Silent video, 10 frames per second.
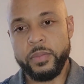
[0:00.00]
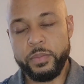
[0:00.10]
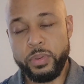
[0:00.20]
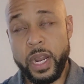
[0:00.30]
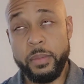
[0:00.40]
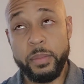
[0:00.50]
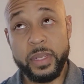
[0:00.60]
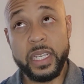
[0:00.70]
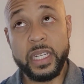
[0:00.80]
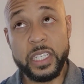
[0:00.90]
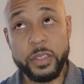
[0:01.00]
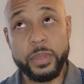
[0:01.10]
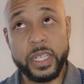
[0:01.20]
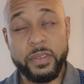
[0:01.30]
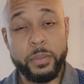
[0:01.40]
probably a little
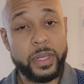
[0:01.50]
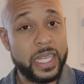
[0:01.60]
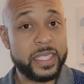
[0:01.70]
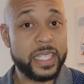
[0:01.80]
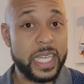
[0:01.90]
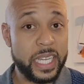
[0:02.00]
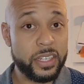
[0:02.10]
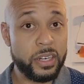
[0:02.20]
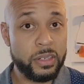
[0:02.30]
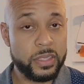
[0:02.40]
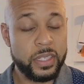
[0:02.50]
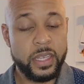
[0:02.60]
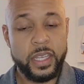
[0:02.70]
bit of a blessing and a curse